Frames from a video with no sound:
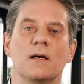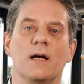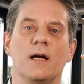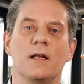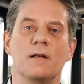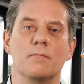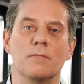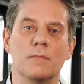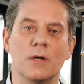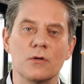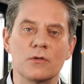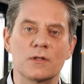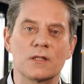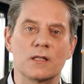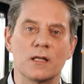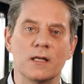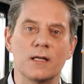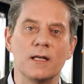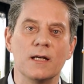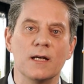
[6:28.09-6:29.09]
And
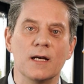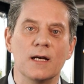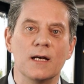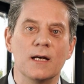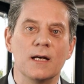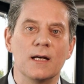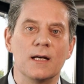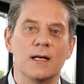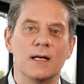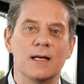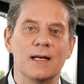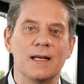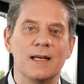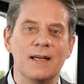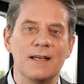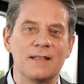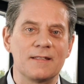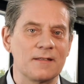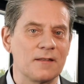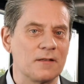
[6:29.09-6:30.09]
mostly
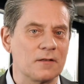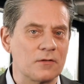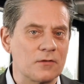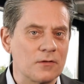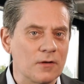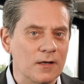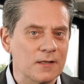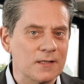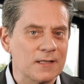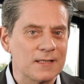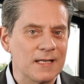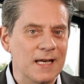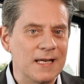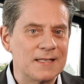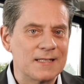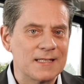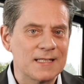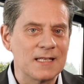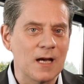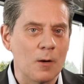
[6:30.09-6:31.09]
it's the trust
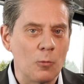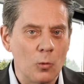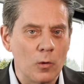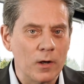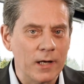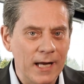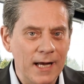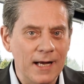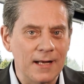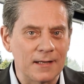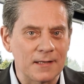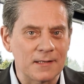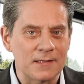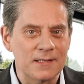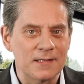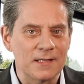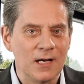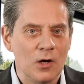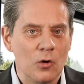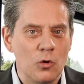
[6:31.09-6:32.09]
in someone else